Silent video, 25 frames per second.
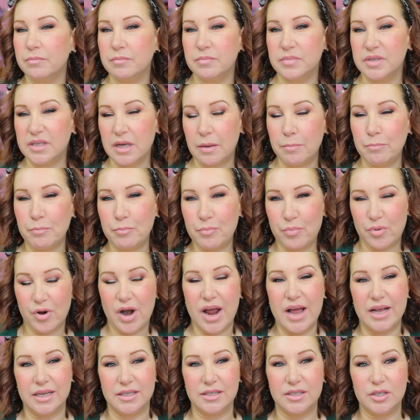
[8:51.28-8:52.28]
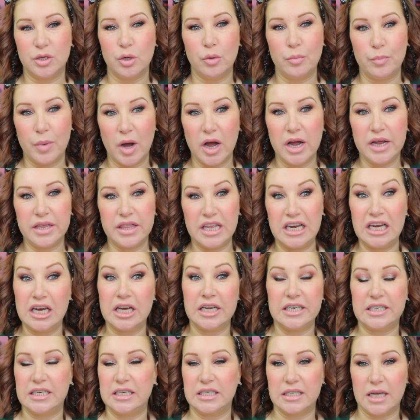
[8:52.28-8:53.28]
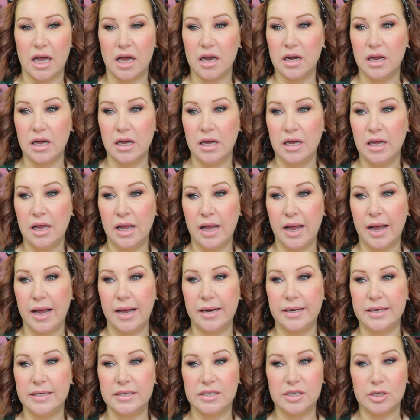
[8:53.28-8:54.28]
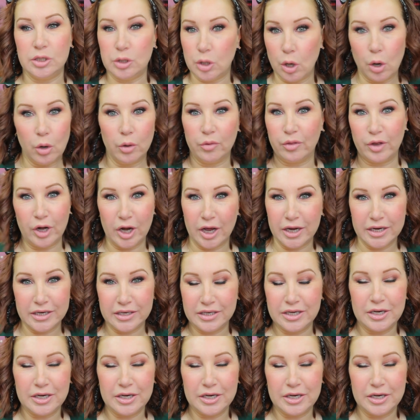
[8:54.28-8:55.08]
some brands, you'll buy the lightest colour and it's not the light,